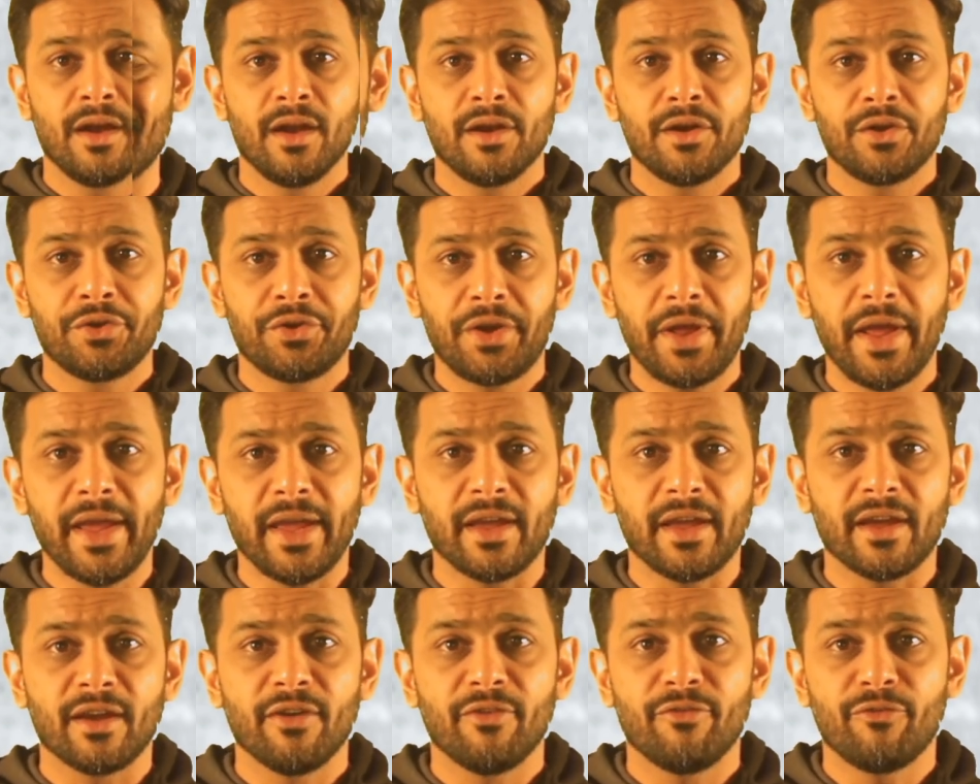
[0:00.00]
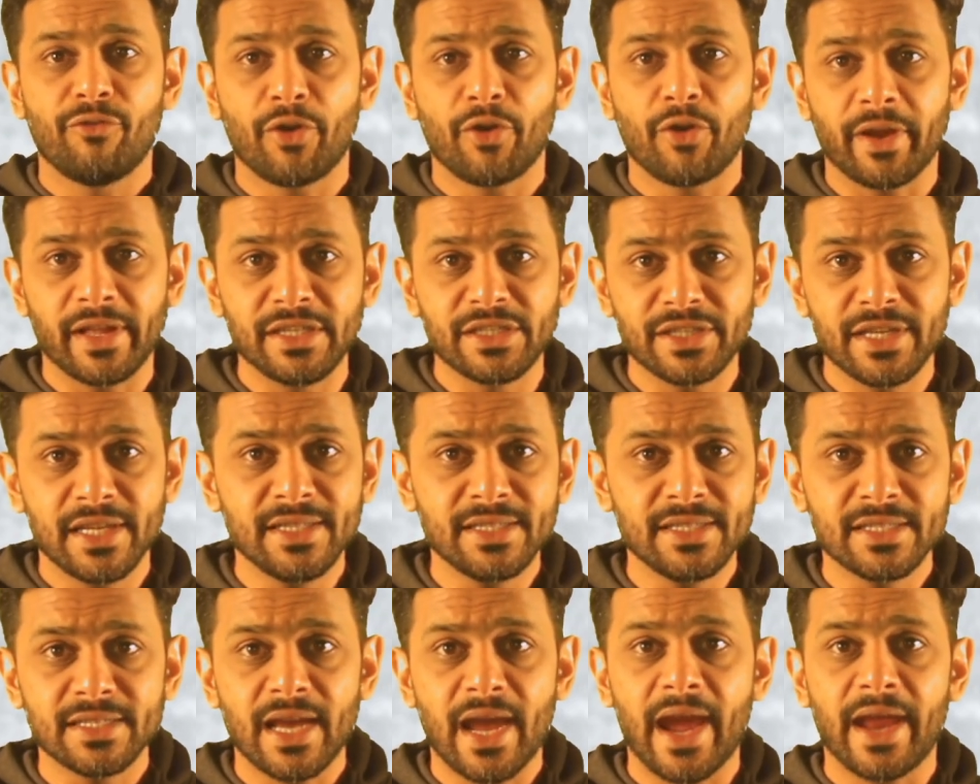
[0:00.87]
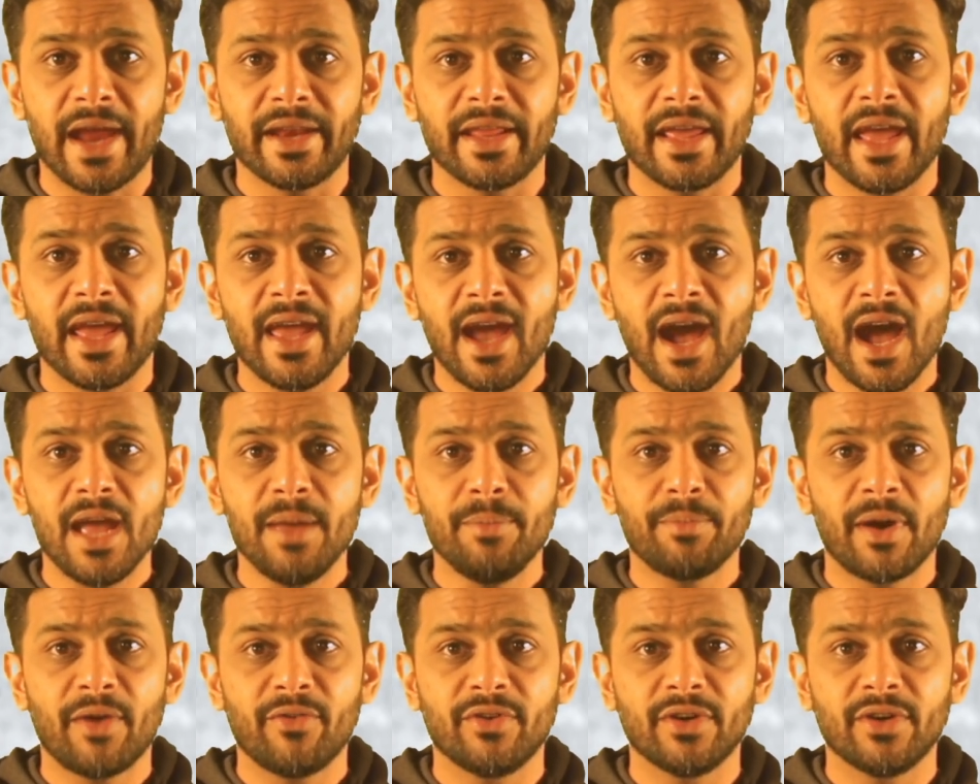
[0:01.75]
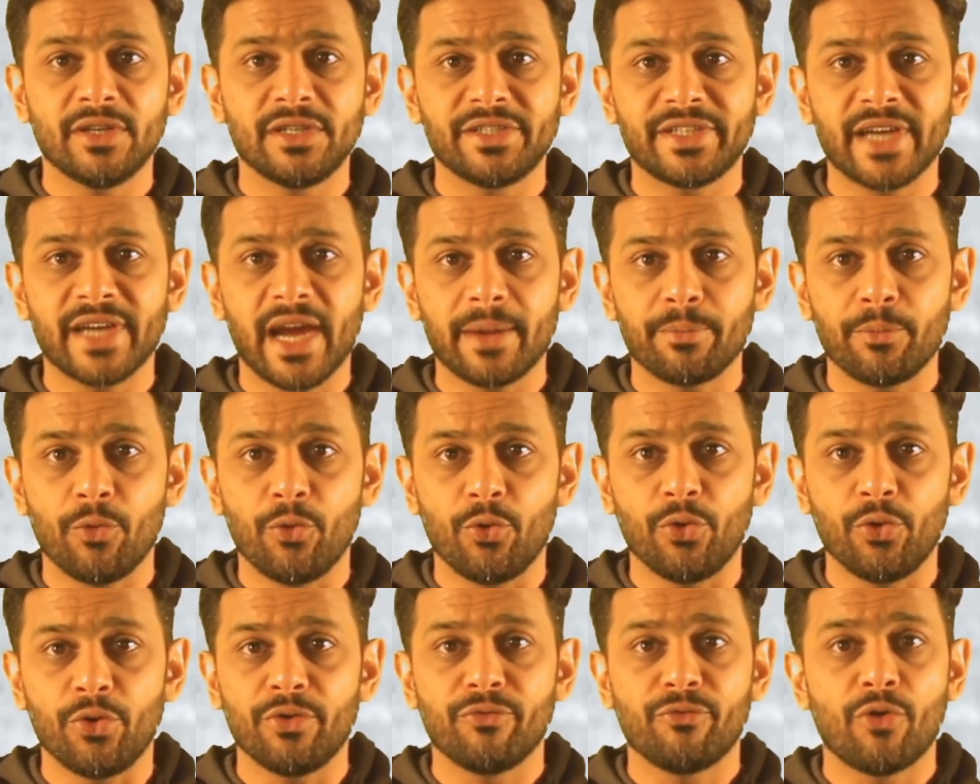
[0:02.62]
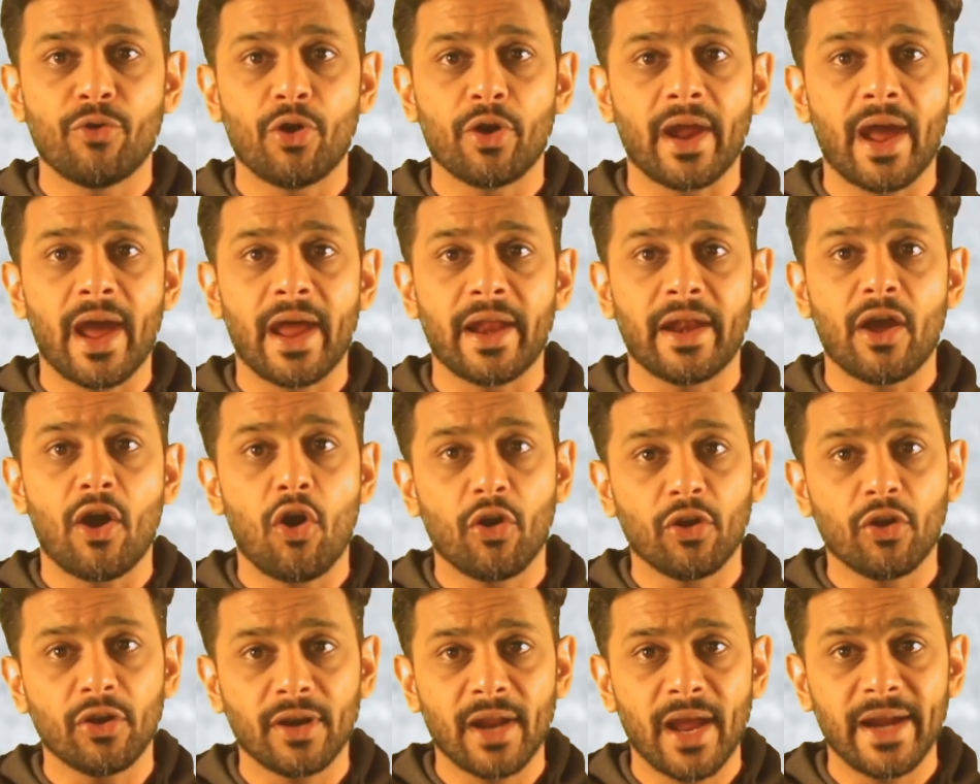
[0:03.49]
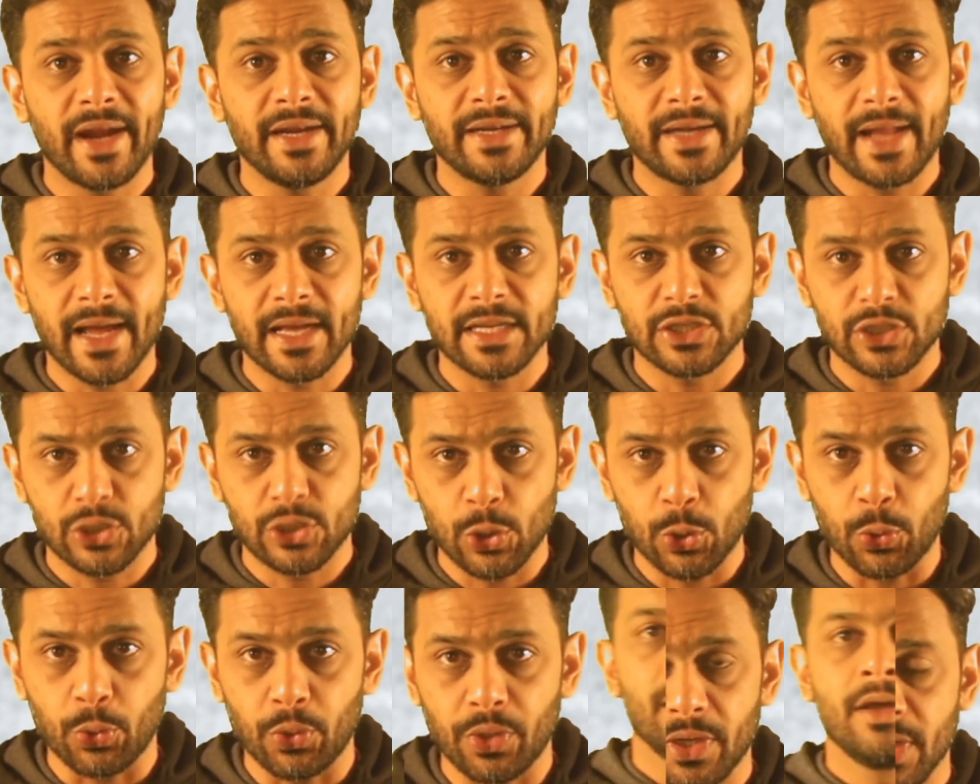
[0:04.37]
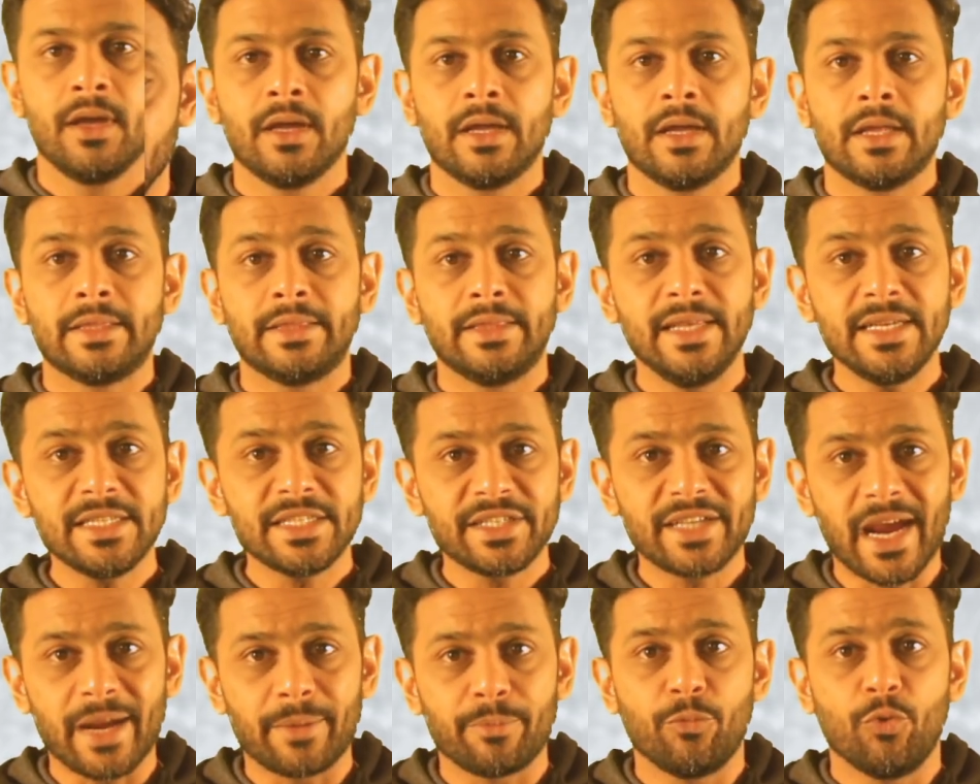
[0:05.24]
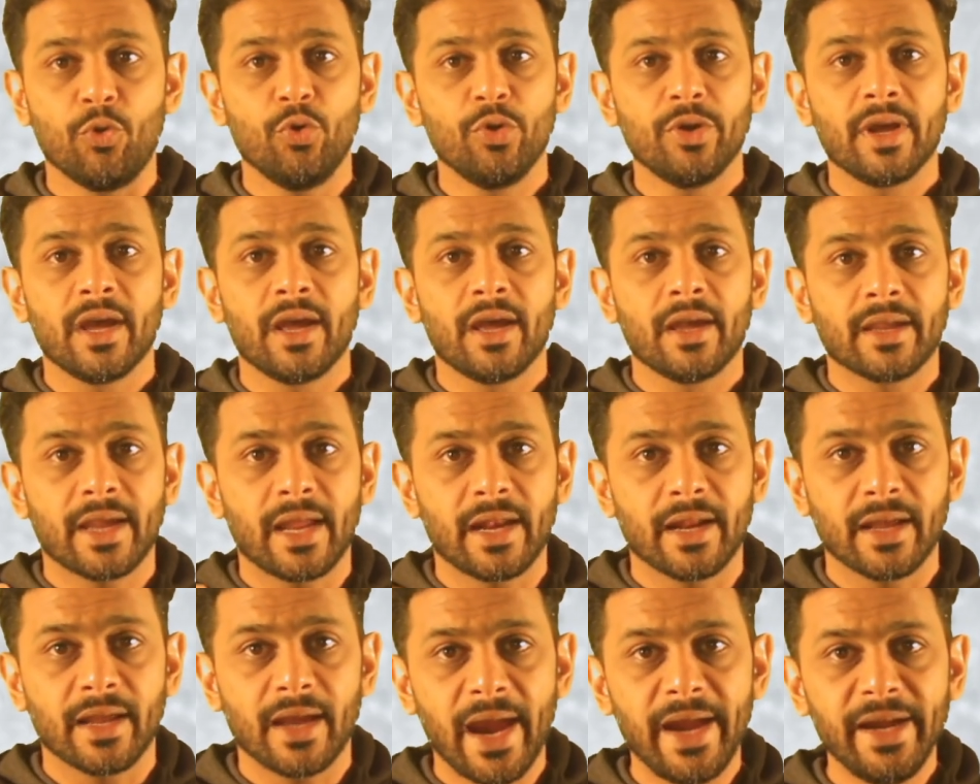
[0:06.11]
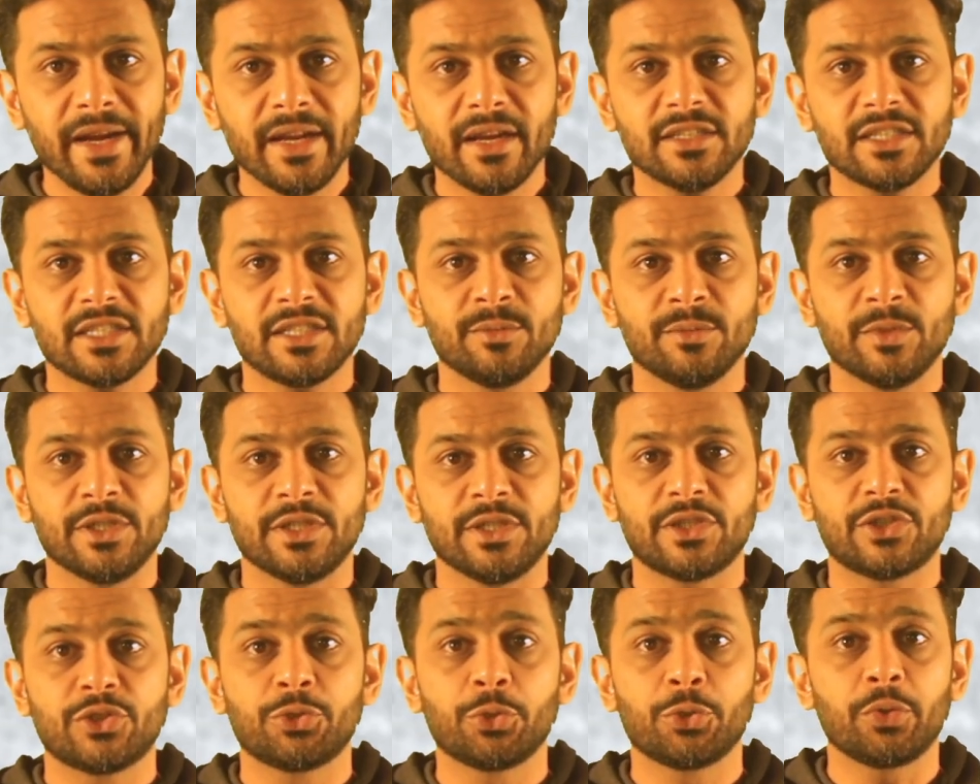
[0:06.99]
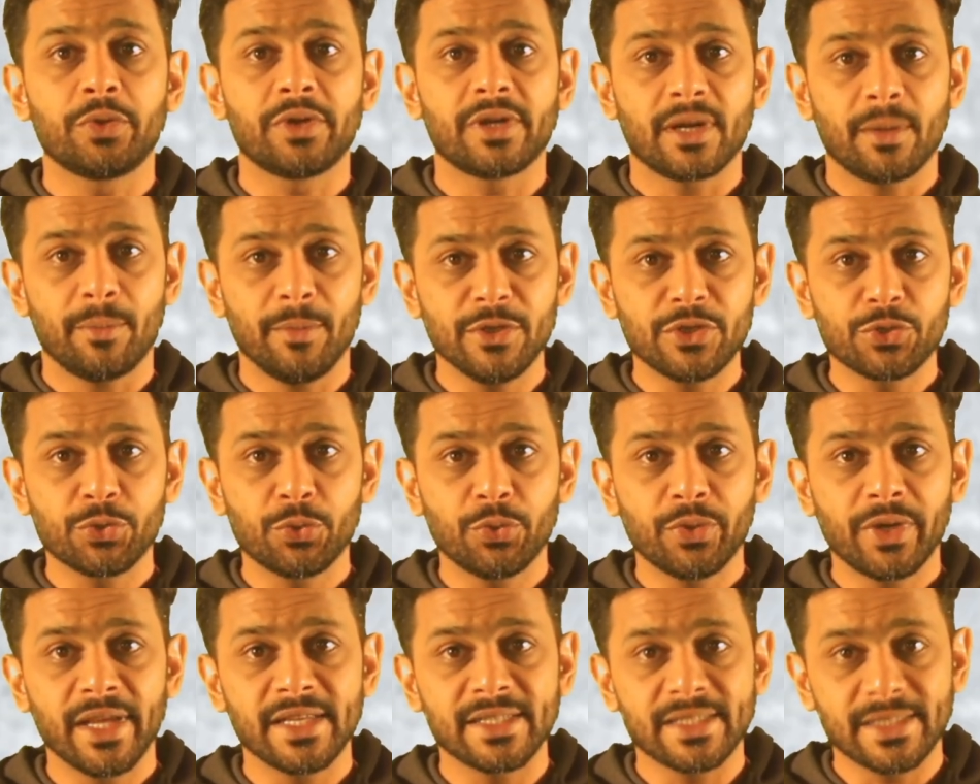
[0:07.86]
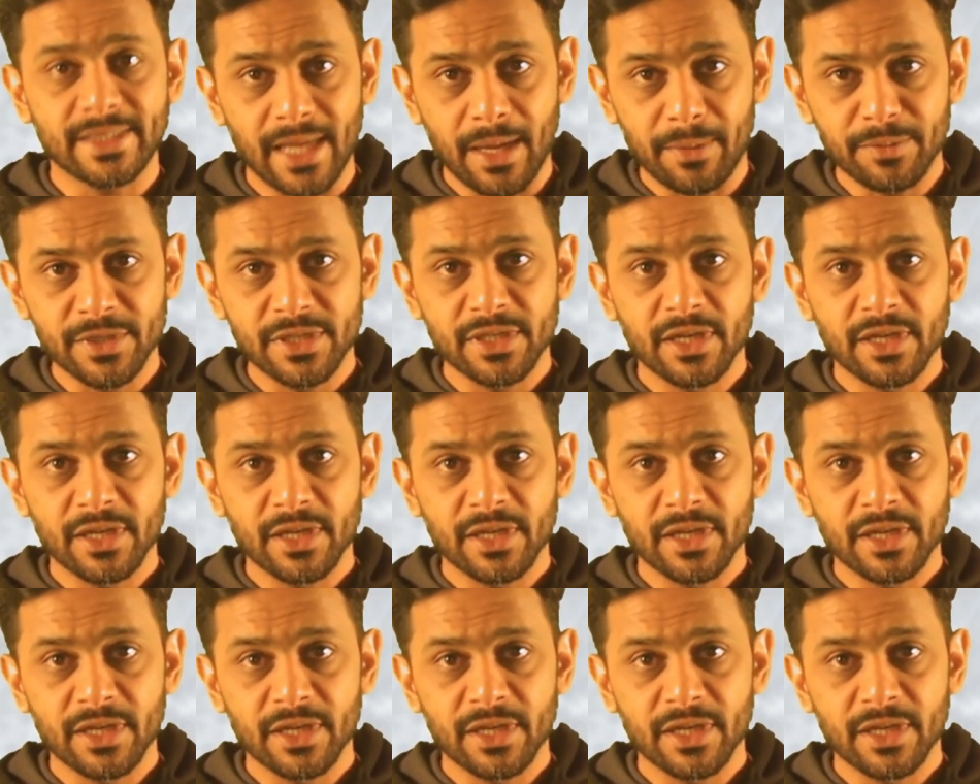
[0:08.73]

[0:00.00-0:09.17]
Take, for instance, an A I-powered chatbot for an online tech store. This chatbot can guide customers through troubleshooting steps,